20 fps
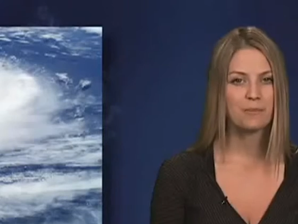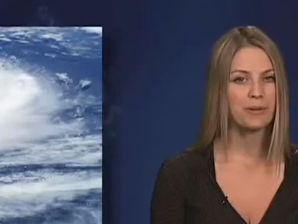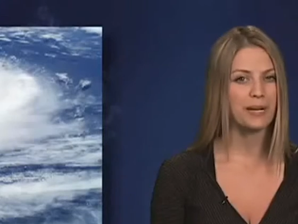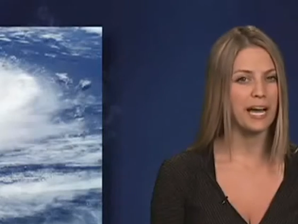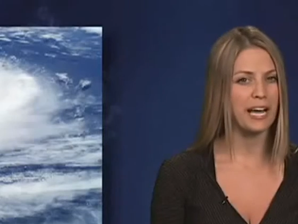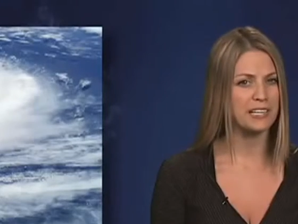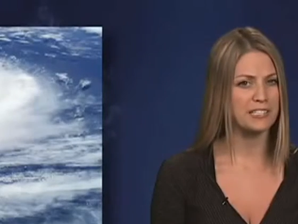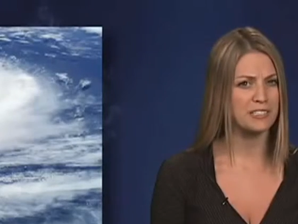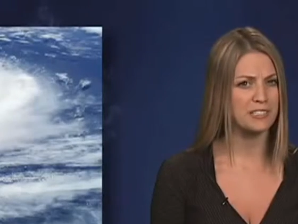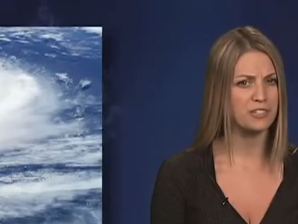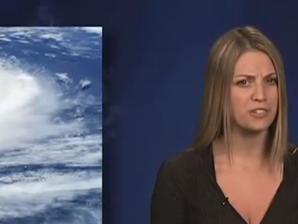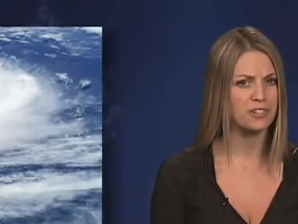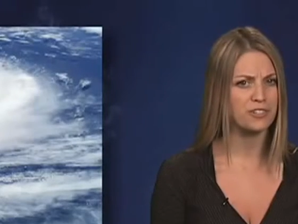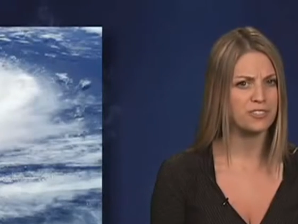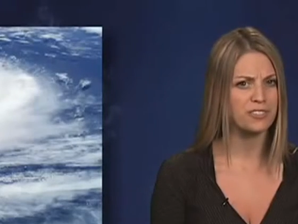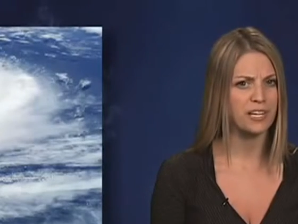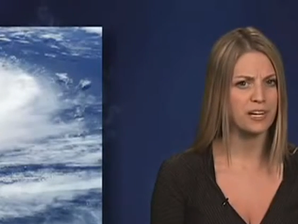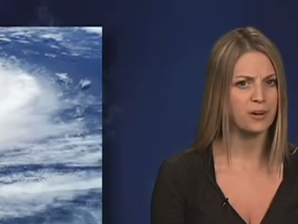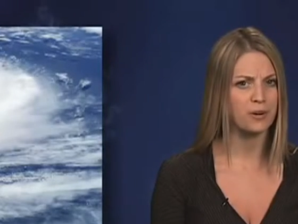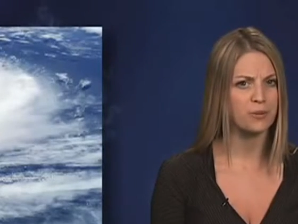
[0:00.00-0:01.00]
But as it
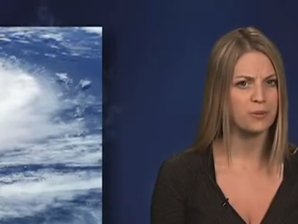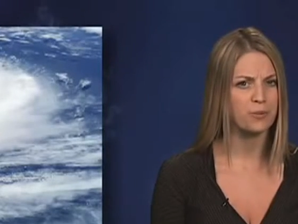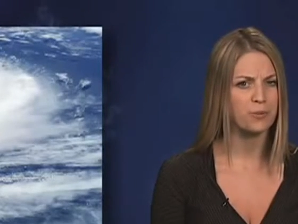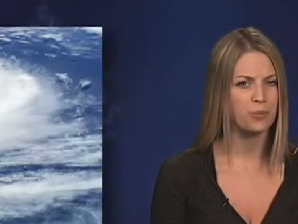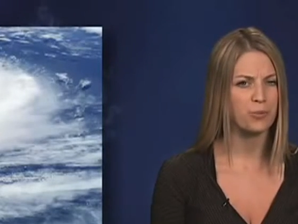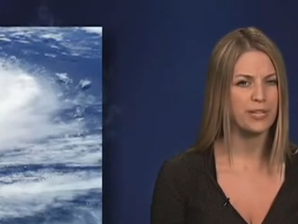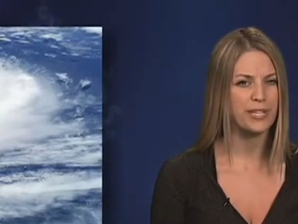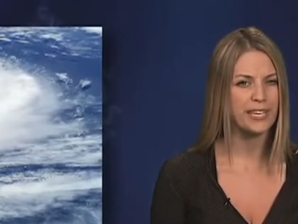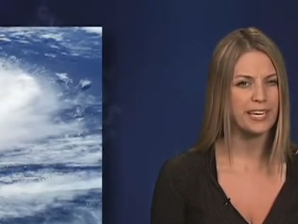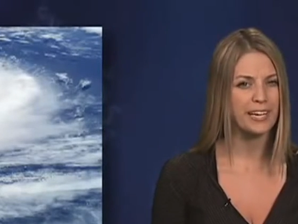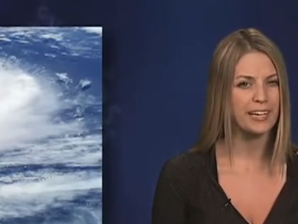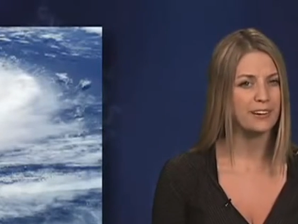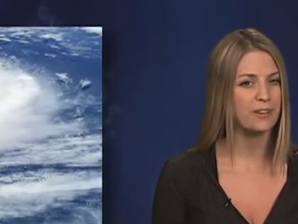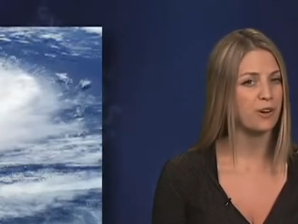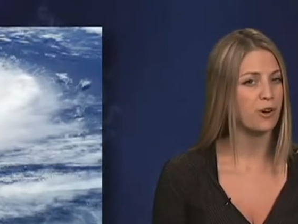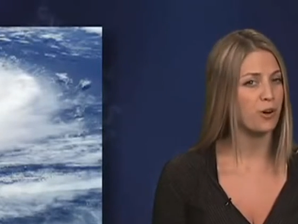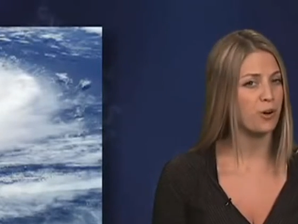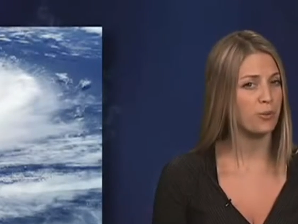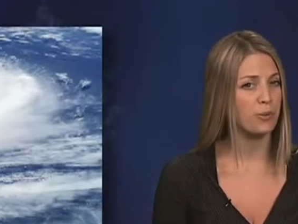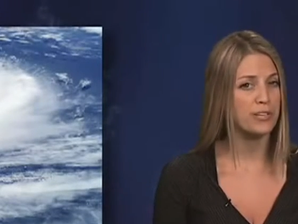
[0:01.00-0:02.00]
turns out, we can't
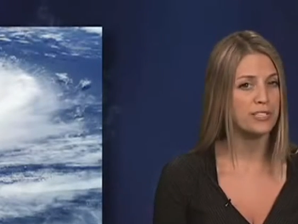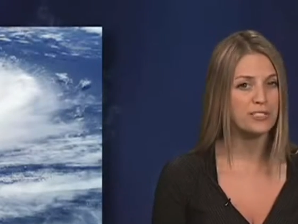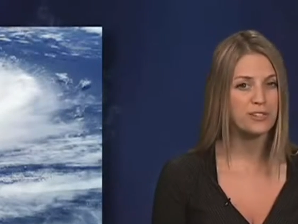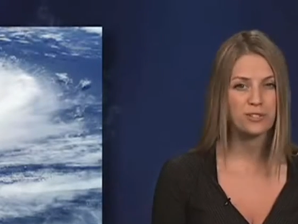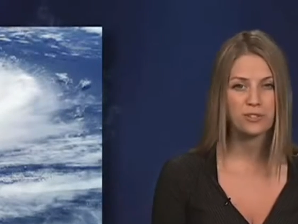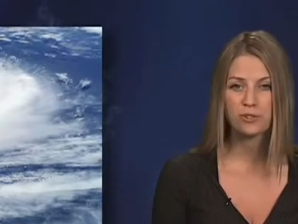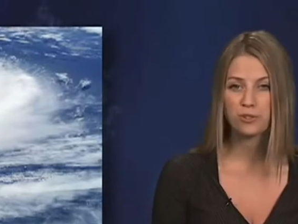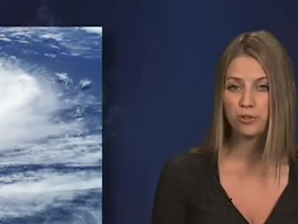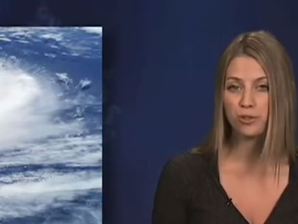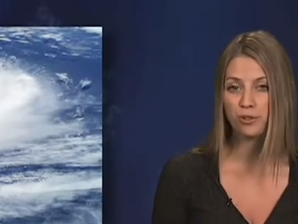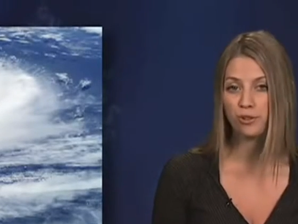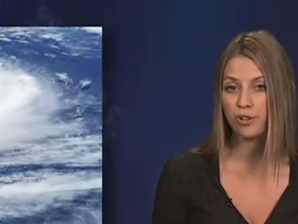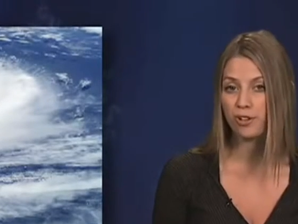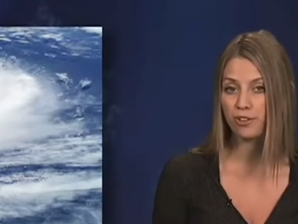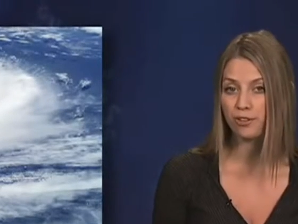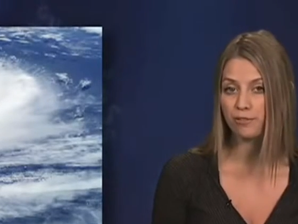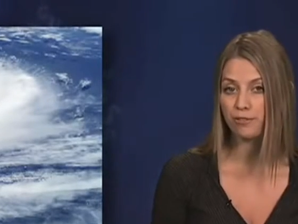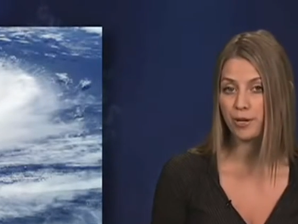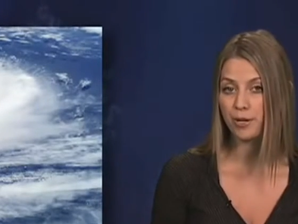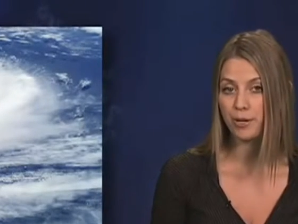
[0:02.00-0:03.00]
always control
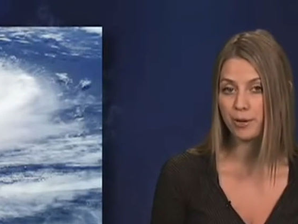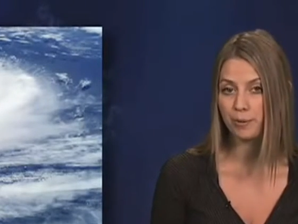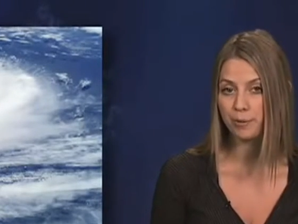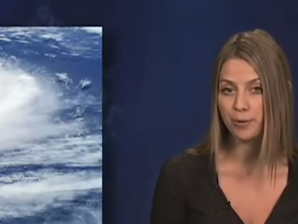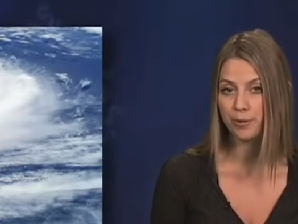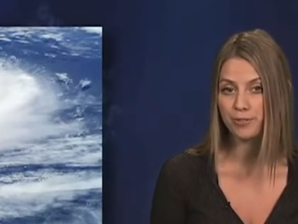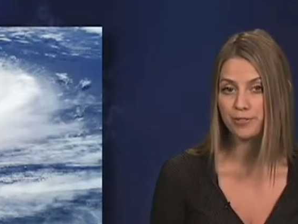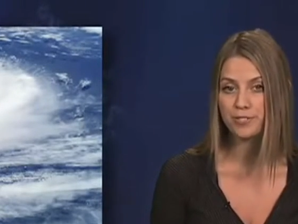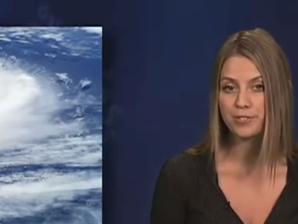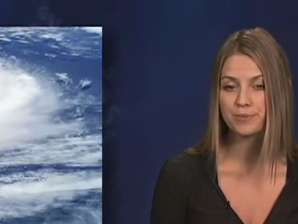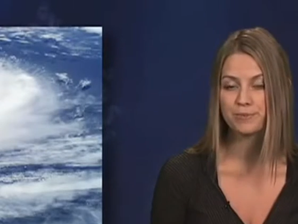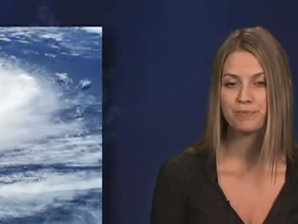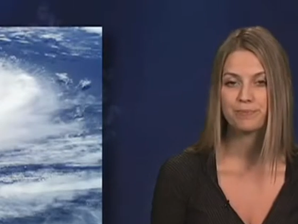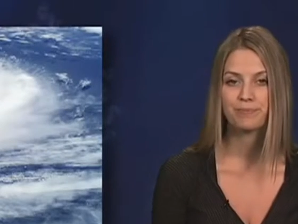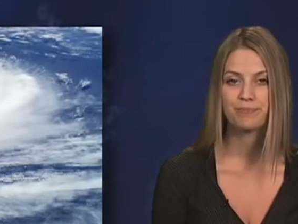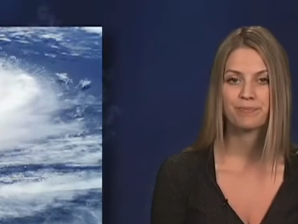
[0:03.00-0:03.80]
all the variables.